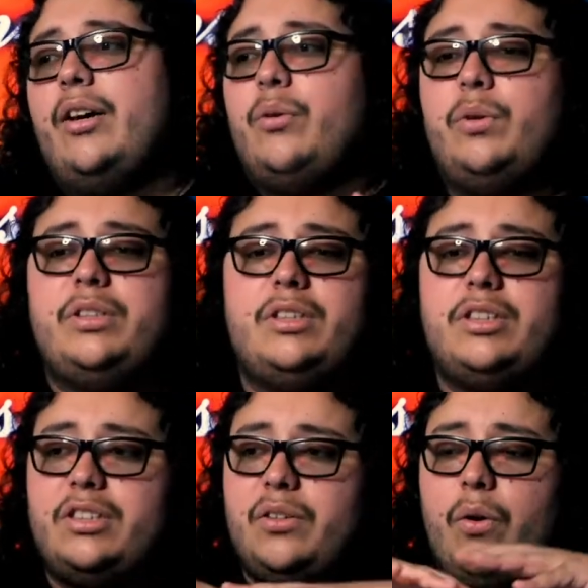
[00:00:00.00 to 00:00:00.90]
which is
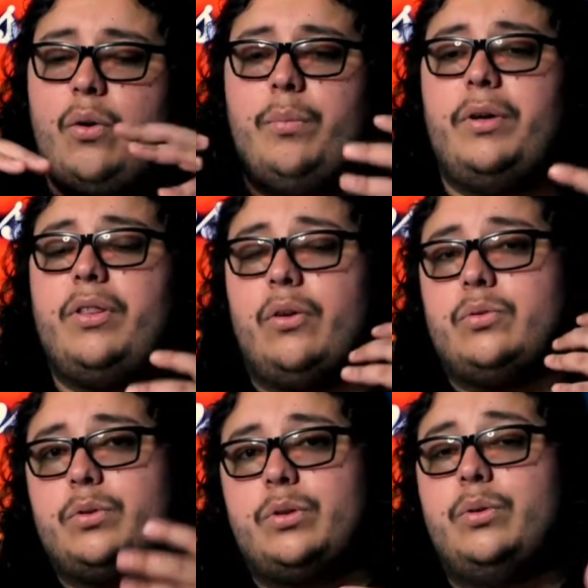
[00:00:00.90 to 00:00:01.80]
just the whole mythos
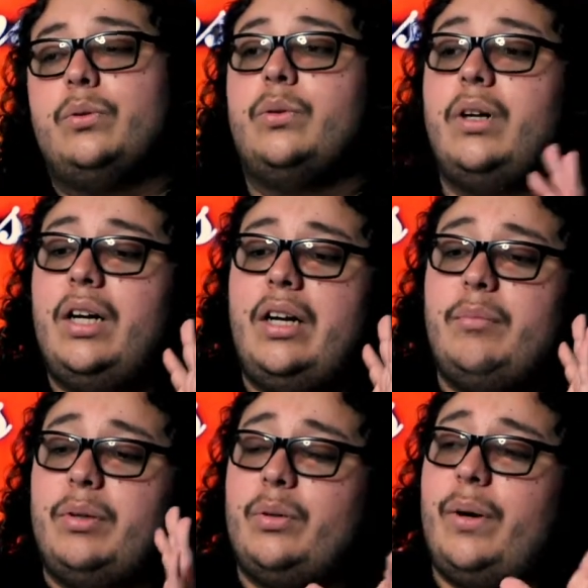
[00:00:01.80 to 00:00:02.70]
was cool,
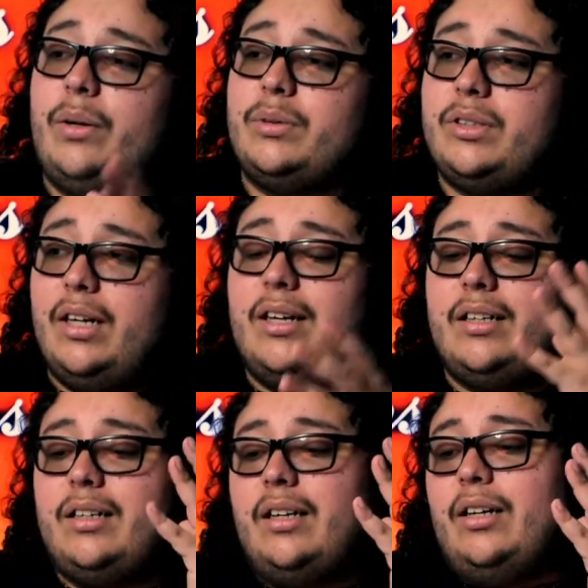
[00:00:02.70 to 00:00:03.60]
but the way it was
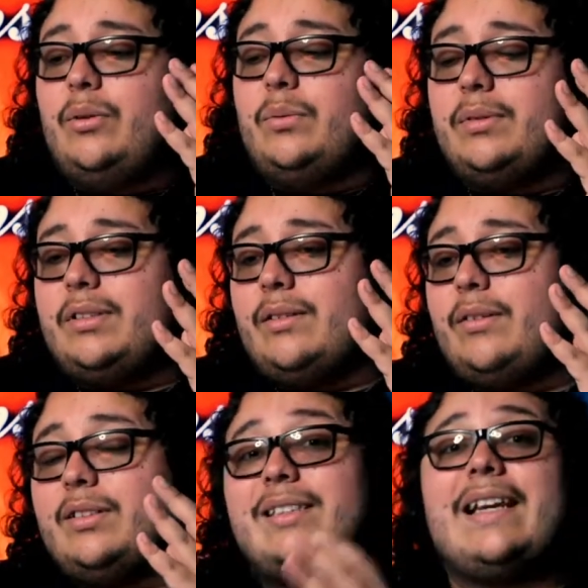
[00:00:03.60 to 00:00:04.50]
done was
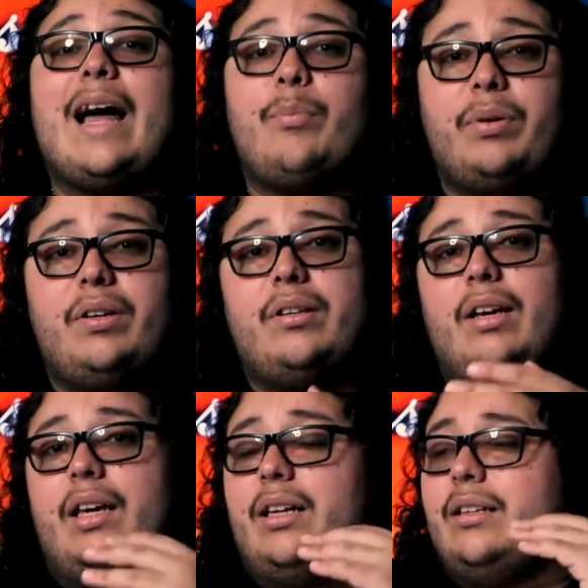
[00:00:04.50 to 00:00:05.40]
sloppy
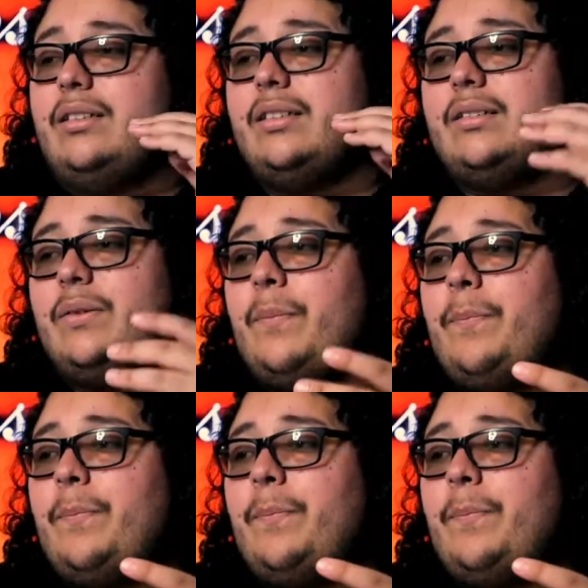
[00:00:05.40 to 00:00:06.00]
and just